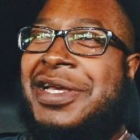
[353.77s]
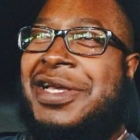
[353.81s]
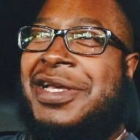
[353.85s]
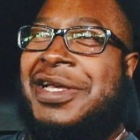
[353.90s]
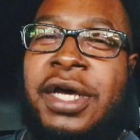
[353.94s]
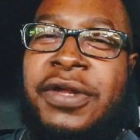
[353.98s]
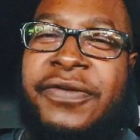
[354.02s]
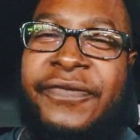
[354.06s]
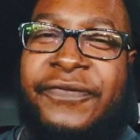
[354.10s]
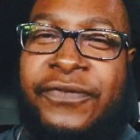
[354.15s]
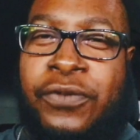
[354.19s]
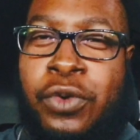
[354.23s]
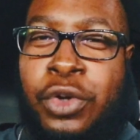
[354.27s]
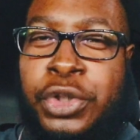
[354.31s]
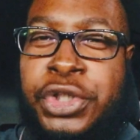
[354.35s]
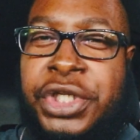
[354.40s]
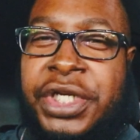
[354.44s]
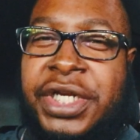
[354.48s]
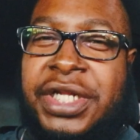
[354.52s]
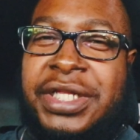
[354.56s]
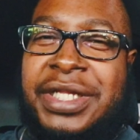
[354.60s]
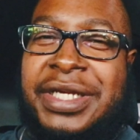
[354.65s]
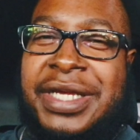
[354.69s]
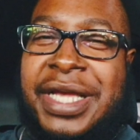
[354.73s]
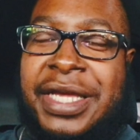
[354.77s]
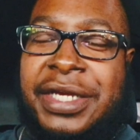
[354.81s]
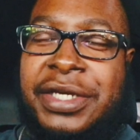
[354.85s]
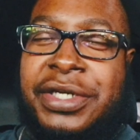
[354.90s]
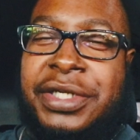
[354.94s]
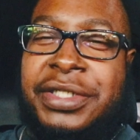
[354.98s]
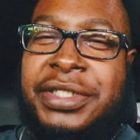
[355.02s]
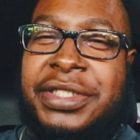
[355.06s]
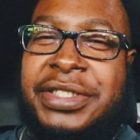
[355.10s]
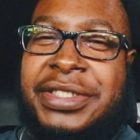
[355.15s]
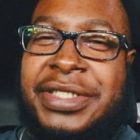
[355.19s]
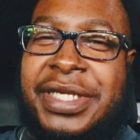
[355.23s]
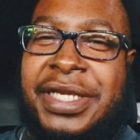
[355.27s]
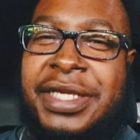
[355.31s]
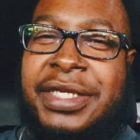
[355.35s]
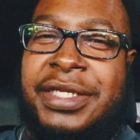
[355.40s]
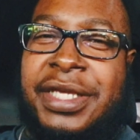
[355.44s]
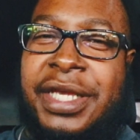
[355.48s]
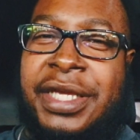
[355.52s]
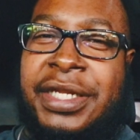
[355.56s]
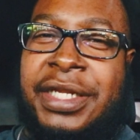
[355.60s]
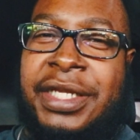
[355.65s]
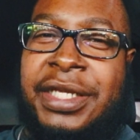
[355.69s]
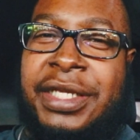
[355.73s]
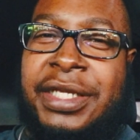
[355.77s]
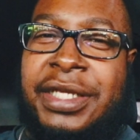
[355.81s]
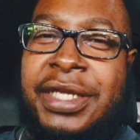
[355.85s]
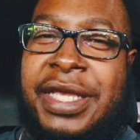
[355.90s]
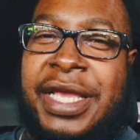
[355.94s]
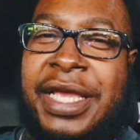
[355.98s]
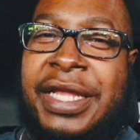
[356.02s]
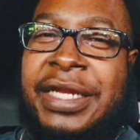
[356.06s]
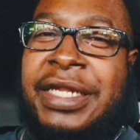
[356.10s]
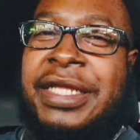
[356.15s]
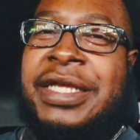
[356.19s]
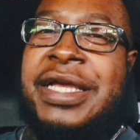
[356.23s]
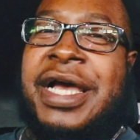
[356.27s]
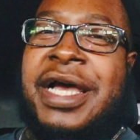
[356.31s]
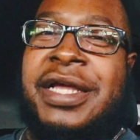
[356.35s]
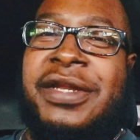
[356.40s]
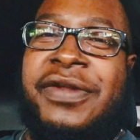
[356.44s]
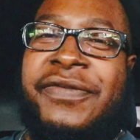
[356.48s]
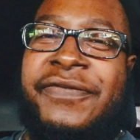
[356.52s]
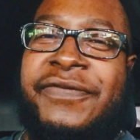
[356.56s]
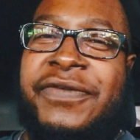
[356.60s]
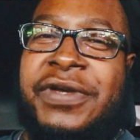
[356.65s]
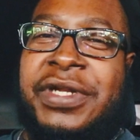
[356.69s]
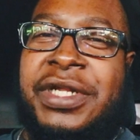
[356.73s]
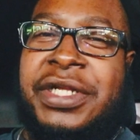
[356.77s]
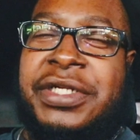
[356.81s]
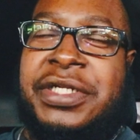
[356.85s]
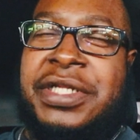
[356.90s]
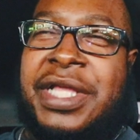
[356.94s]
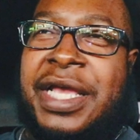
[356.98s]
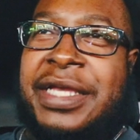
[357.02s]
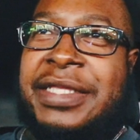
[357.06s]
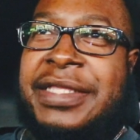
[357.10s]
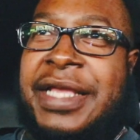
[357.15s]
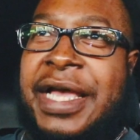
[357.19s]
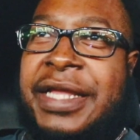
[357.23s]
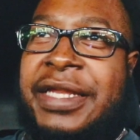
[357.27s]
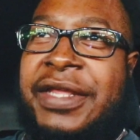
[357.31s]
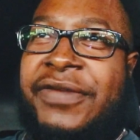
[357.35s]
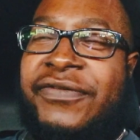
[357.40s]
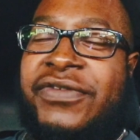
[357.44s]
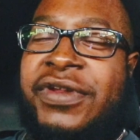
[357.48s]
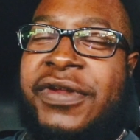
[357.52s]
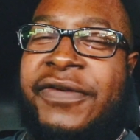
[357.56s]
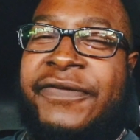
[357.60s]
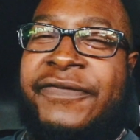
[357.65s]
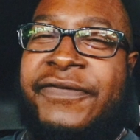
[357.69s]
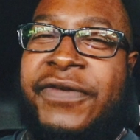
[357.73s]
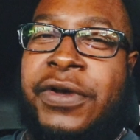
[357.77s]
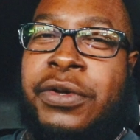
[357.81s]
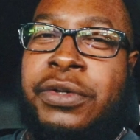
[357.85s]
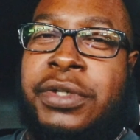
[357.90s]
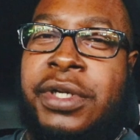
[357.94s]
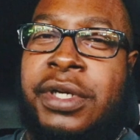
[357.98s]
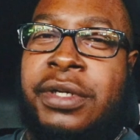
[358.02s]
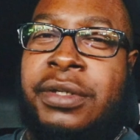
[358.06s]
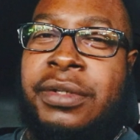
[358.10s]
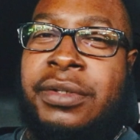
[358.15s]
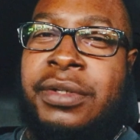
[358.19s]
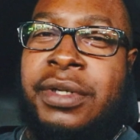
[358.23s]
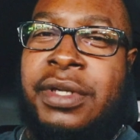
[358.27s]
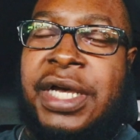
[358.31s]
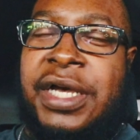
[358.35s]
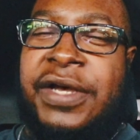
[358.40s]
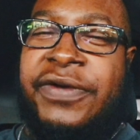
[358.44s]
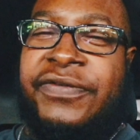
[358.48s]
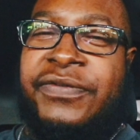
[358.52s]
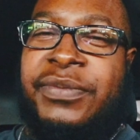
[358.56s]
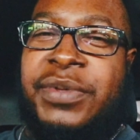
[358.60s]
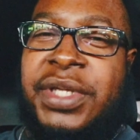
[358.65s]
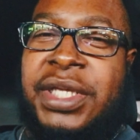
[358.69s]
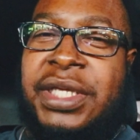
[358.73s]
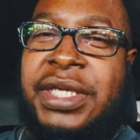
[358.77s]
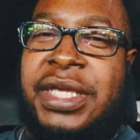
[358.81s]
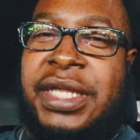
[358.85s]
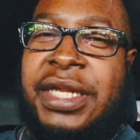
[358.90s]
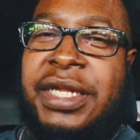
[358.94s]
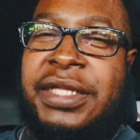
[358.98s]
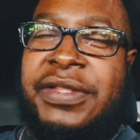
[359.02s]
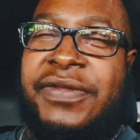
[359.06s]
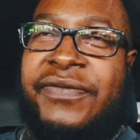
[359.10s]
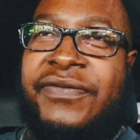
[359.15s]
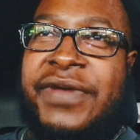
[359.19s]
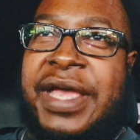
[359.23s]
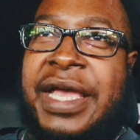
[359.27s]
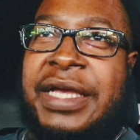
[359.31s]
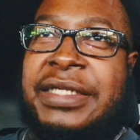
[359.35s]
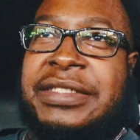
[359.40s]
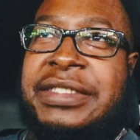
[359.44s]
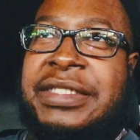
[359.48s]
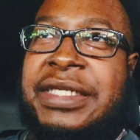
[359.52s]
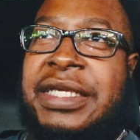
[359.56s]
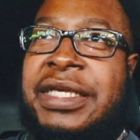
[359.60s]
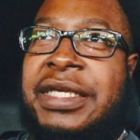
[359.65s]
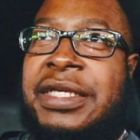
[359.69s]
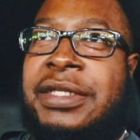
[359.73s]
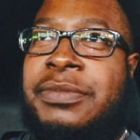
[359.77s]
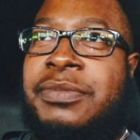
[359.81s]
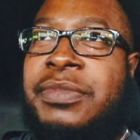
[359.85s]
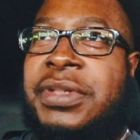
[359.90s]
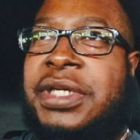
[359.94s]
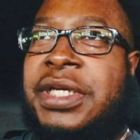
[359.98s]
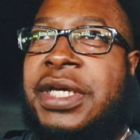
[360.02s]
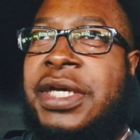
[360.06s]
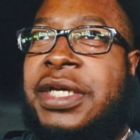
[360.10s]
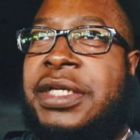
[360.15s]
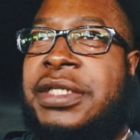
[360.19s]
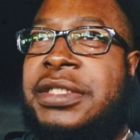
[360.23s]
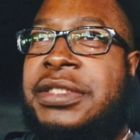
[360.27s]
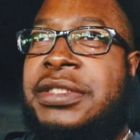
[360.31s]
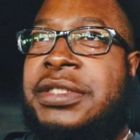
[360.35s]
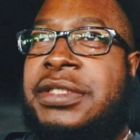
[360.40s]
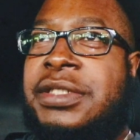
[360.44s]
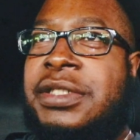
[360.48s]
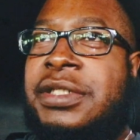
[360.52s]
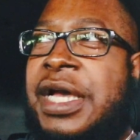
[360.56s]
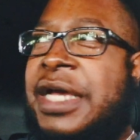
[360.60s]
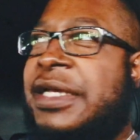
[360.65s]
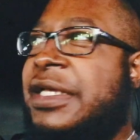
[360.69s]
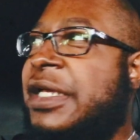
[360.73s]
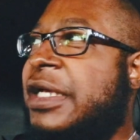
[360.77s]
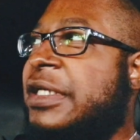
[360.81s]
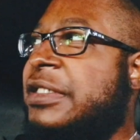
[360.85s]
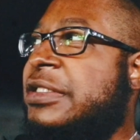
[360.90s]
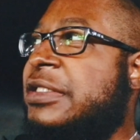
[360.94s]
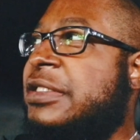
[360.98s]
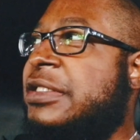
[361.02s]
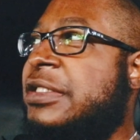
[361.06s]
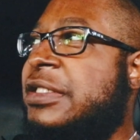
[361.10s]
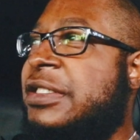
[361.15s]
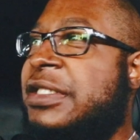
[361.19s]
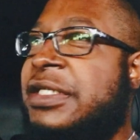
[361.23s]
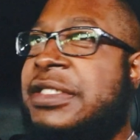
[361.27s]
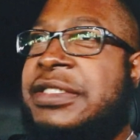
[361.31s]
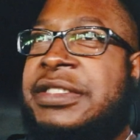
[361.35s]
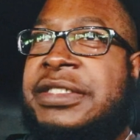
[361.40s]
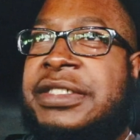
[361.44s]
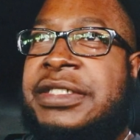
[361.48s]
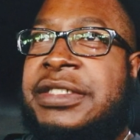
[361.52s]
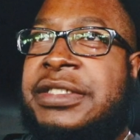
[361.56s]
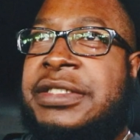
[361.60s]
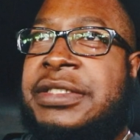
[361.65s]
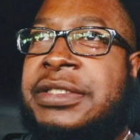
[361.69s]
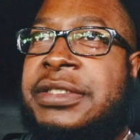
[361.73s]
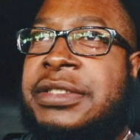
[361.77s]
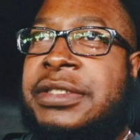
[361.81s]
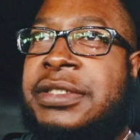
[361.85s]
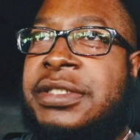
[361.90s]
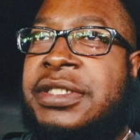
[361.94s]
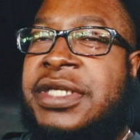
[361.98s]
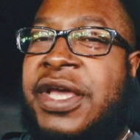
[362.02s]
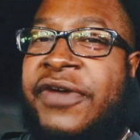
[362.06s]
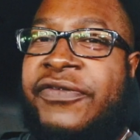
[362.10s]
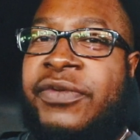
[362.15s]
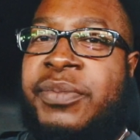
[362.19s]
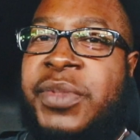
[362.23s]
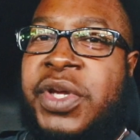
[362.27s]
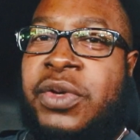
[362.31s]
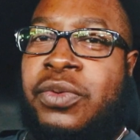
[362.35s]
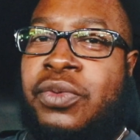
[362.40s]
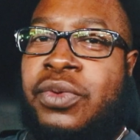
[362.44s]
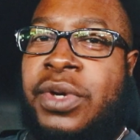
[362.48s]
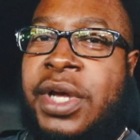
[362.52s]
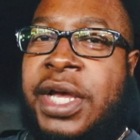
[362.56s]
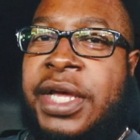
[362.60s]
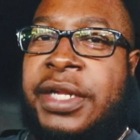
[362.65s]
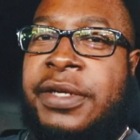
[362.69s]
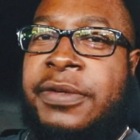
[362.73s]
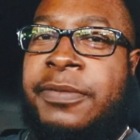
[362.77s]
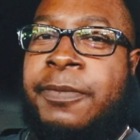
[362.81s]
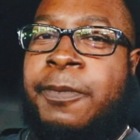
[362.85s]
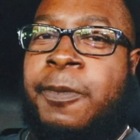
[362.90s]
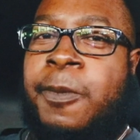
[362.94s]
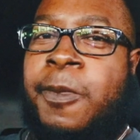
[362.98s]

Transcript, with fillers: Unfortunately, I couldn't take any kind of footage, like not even a photo of me getting the vaccine, because I guess this is government run.